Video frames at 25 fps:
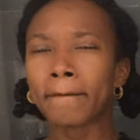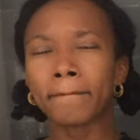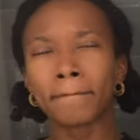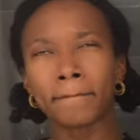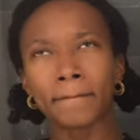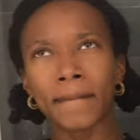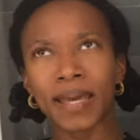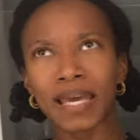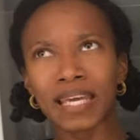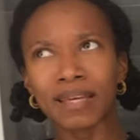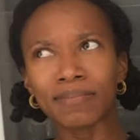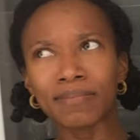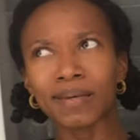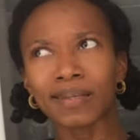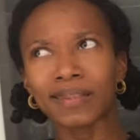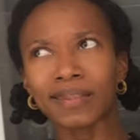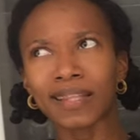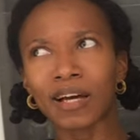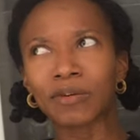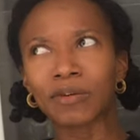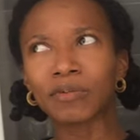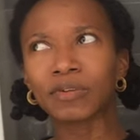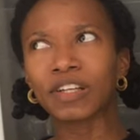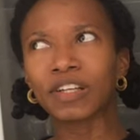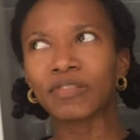maybe
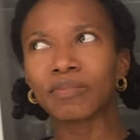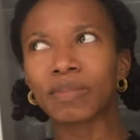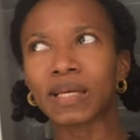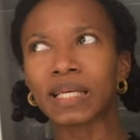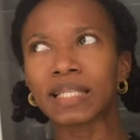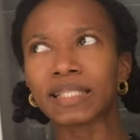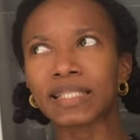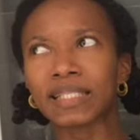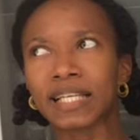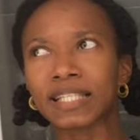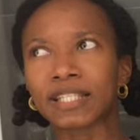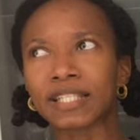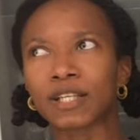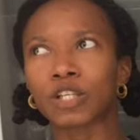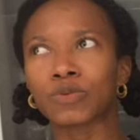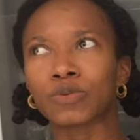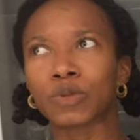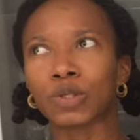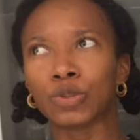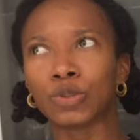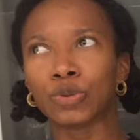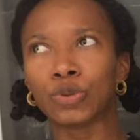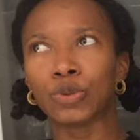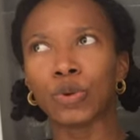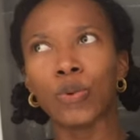that would have made sense because
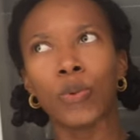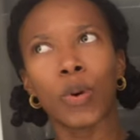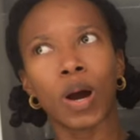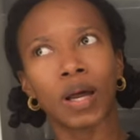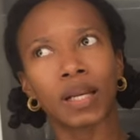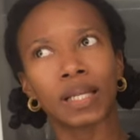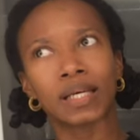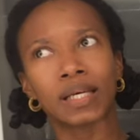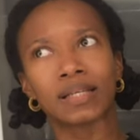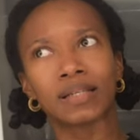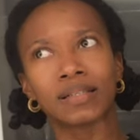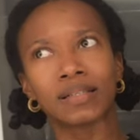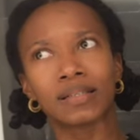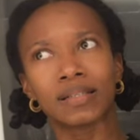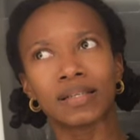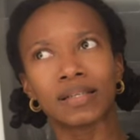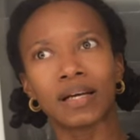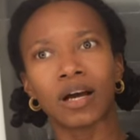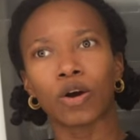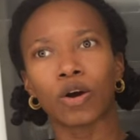we do want to